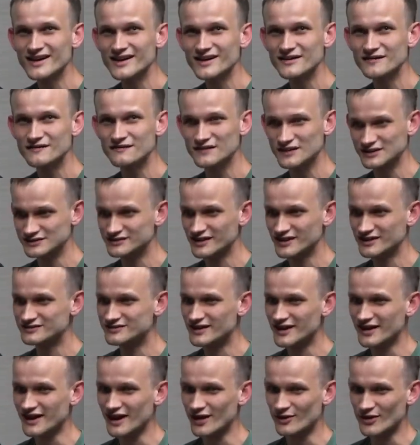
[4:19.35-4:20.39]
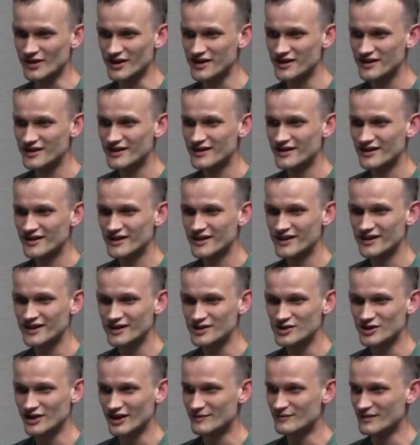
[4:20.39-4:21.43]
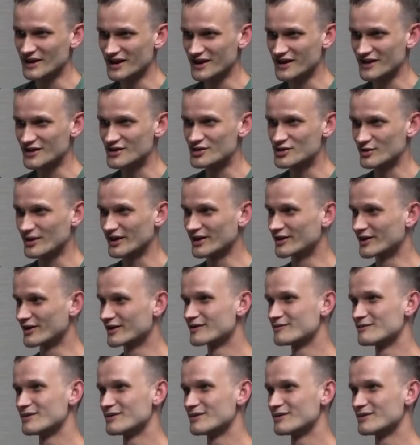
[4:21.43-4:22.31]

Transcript: feeling like I was such an amazing trader.